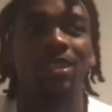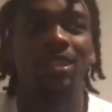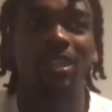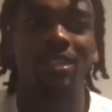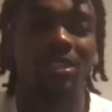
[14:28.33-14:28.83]

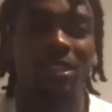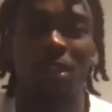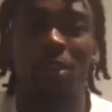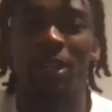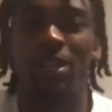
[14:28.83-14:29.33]
he's just a
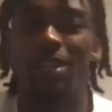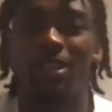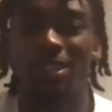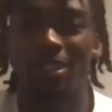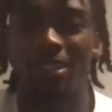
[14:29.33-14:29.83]
go-getter.
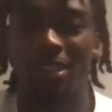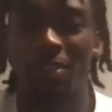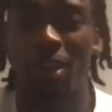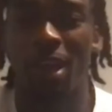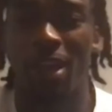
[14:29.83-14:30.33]

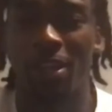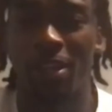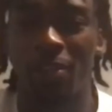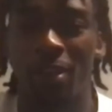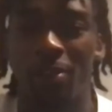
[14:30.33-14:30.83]
If
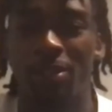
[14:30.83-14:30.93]
I was